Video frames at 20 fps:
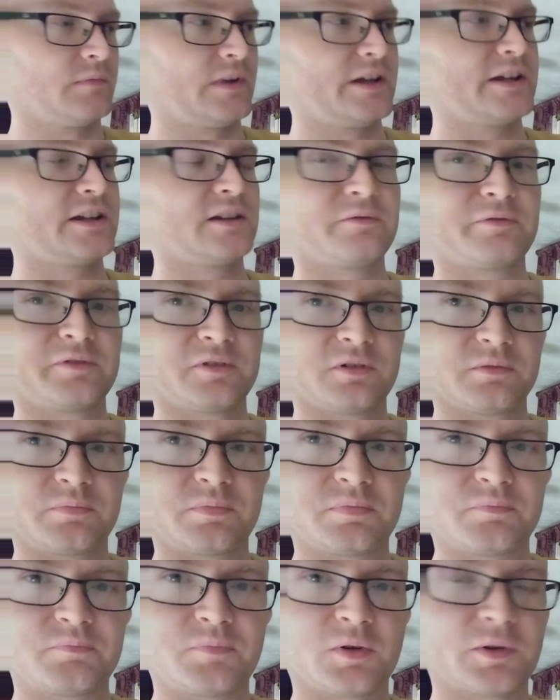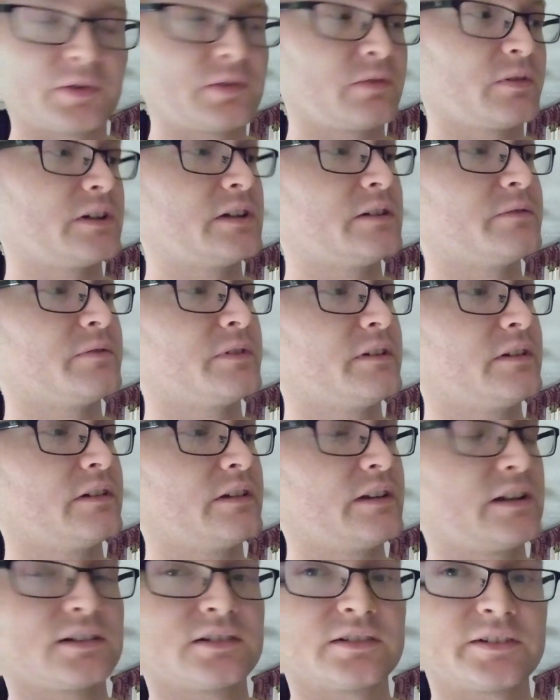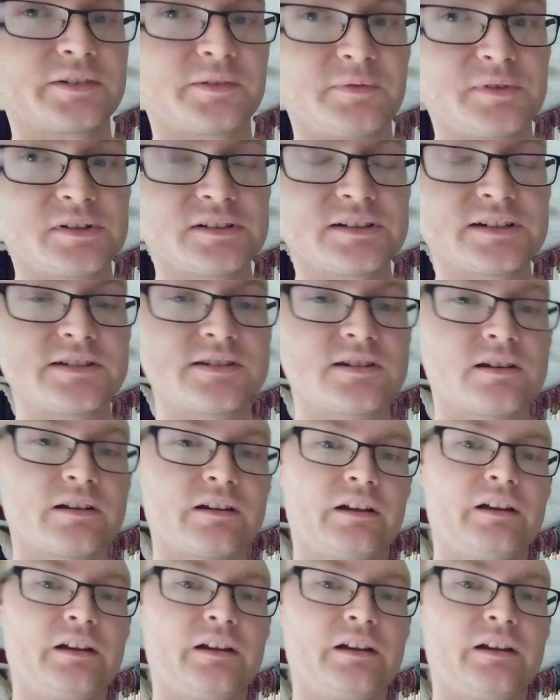Aikenfield, Portrait of an English Village.